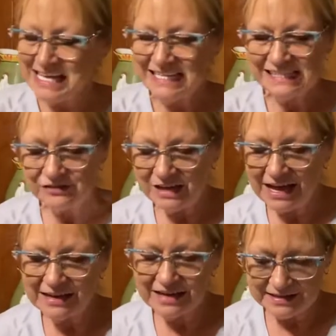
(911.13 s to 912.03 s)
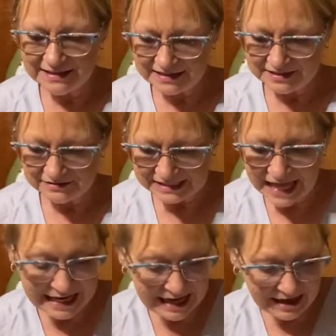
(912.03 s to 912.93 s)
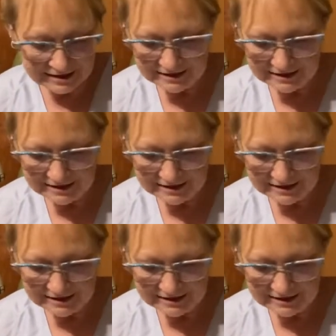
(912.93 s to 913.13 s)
So, yeah, I got those. I